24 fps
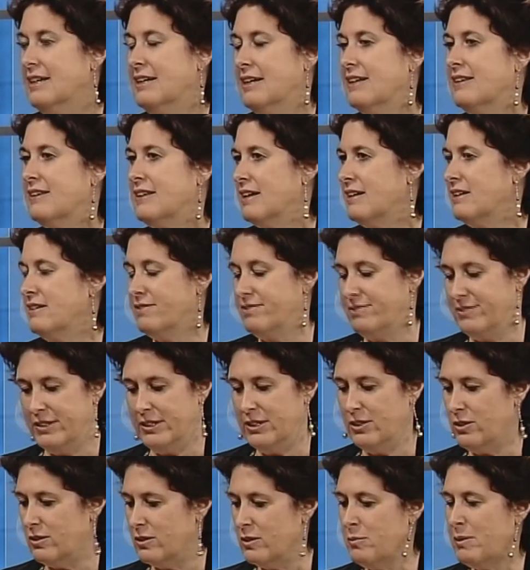That if,
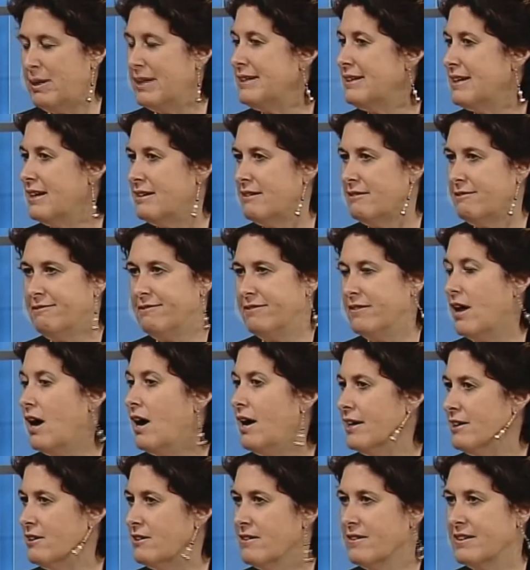you might get a
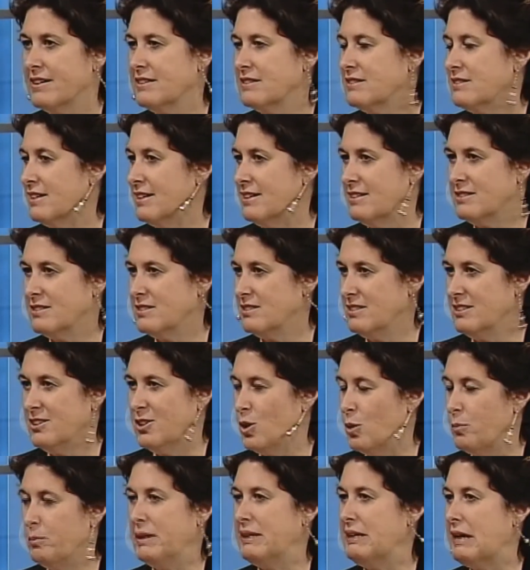flyer that says,
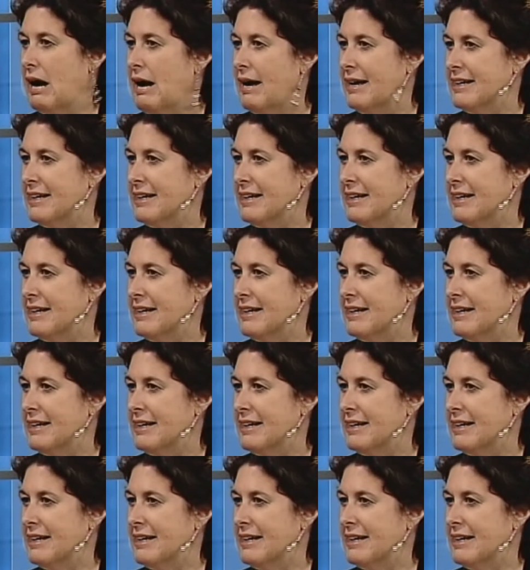be